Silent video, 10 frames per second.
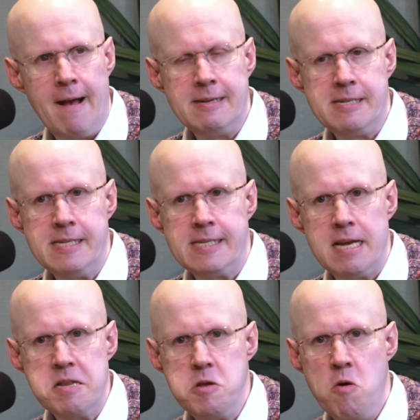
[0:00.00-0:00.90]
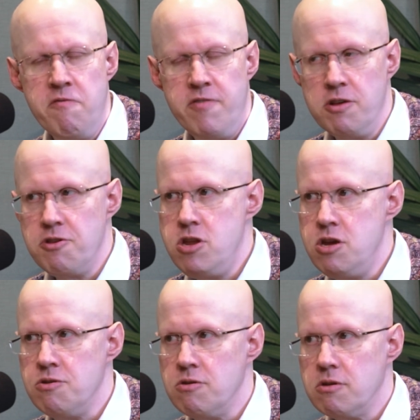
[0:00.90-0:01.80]
she said, your father
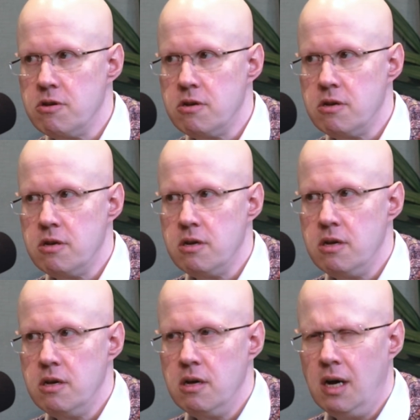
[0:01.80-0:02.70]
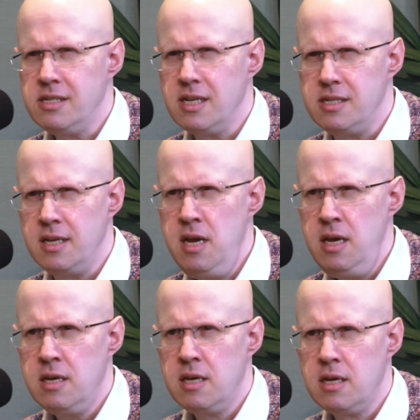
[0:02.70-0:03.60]
knew. I said, did
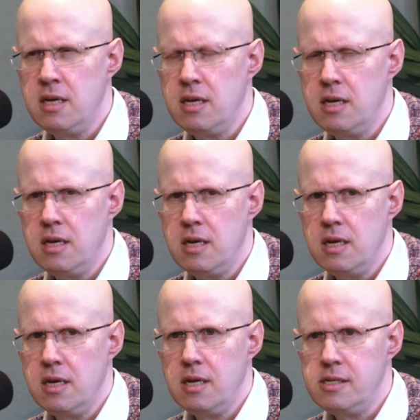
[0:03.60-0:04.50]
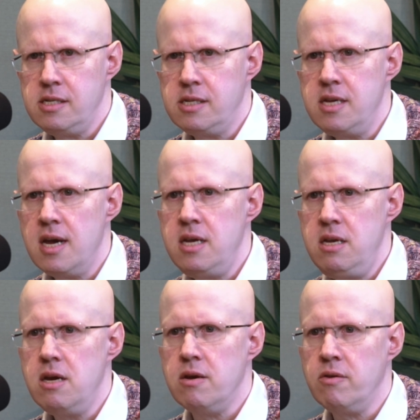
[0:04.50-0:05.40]
he? She said, yeah, he
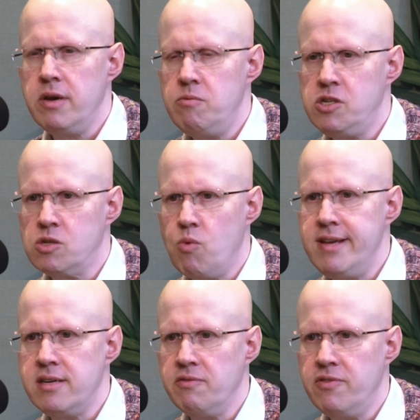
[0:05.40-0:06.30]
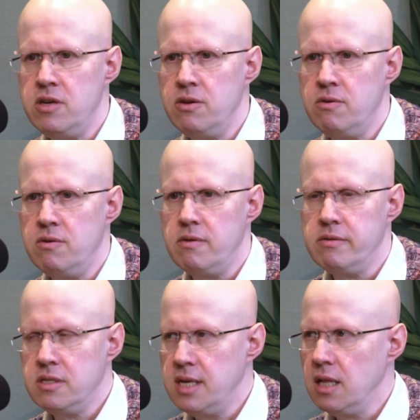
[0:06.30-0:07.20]
knew. He was just waiting for you
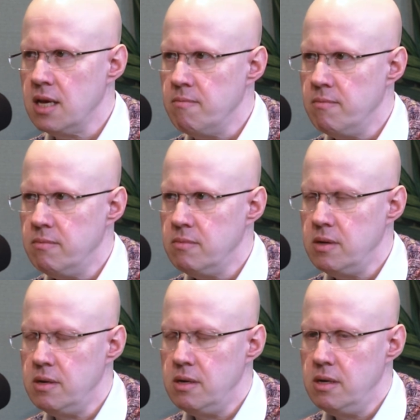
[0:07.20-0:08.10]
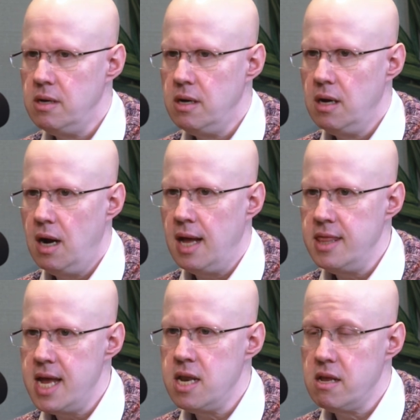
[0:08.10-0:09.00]
to tell him.
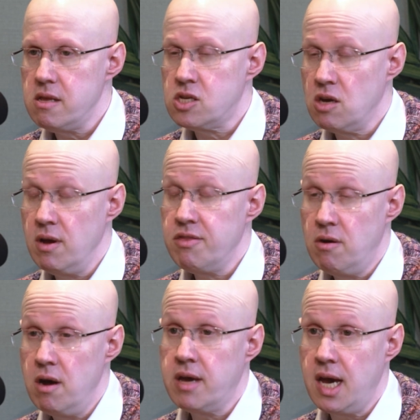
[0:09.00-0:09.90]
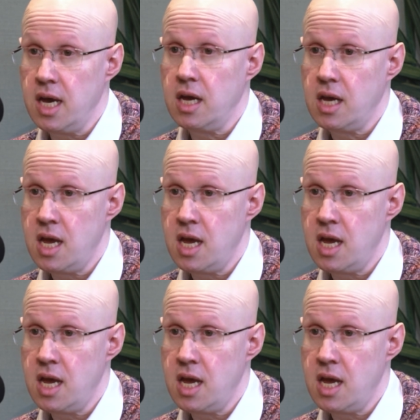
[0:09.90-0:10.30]
And then, so I thought, okay,